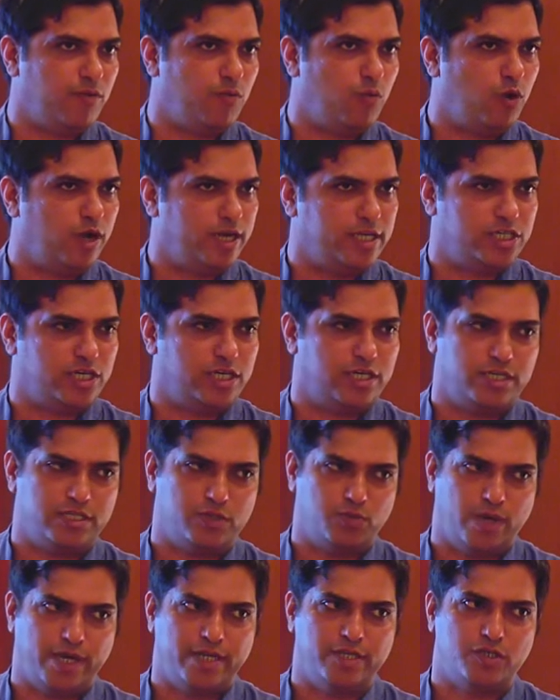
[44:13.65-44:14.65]
Voyager
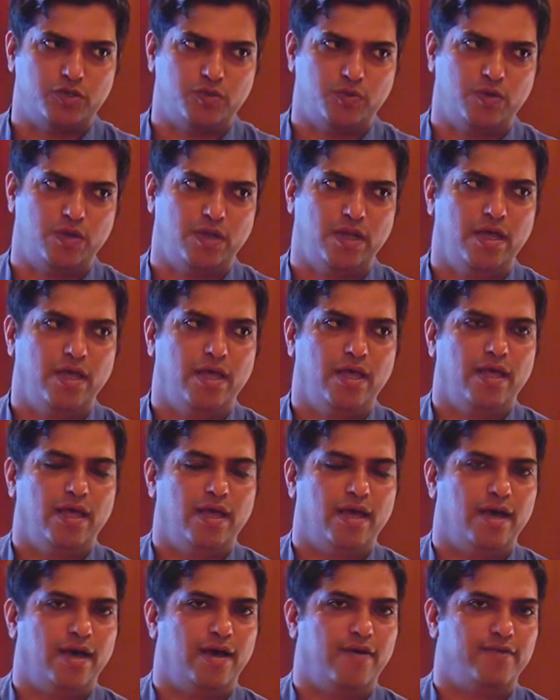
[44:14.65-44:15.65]
is one tool
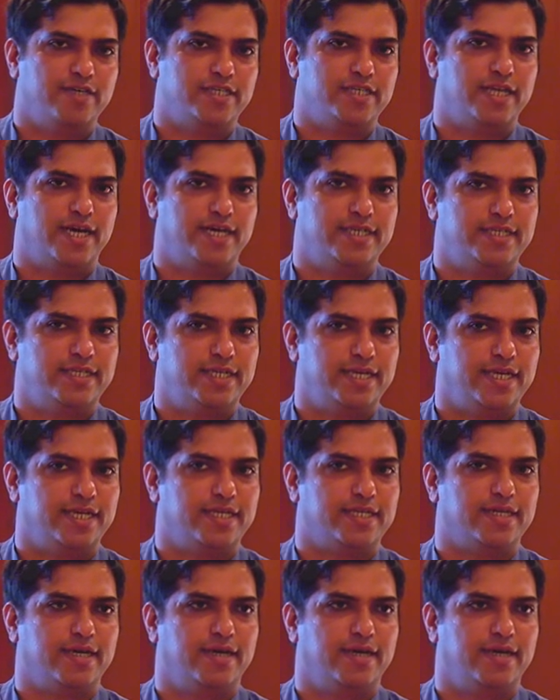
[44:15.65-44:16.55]
uh, which does it.